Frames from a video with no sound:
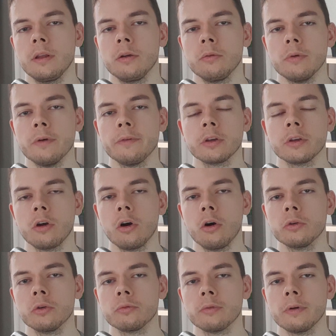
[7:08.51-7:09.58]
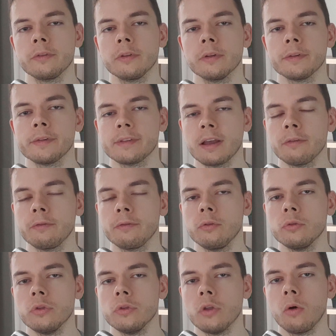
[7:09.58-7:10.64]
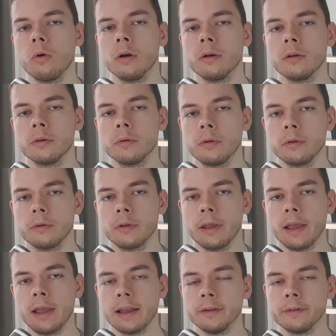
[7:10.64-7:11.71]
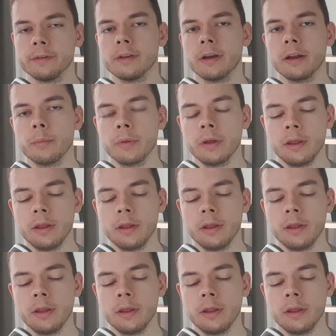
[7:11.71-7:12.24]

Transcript: with the code, with the stuff you know at this time.